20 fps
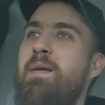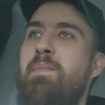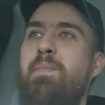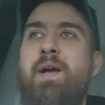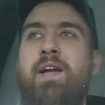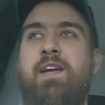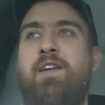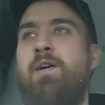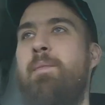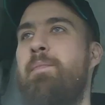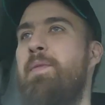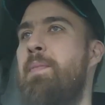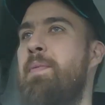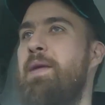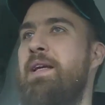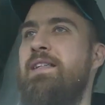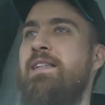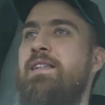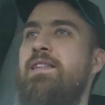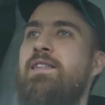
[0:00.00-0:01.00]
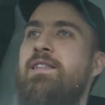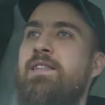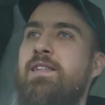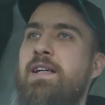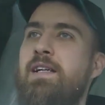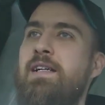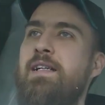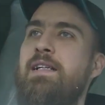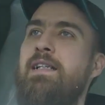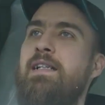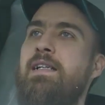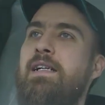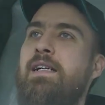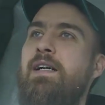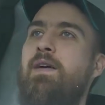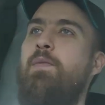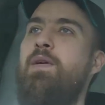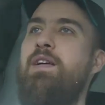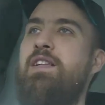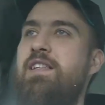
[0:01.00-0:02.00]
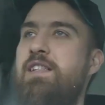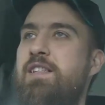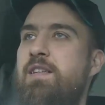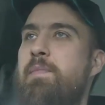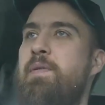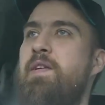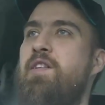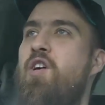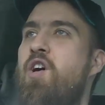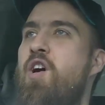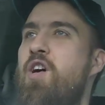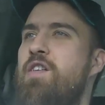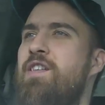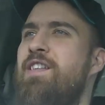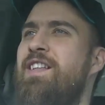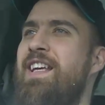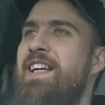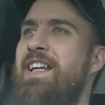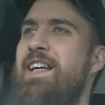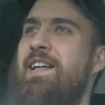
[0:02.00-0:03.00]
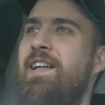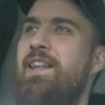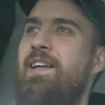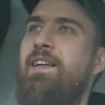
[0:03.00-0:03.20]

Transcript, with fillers: picking up the pieces, which is a bit hard to take.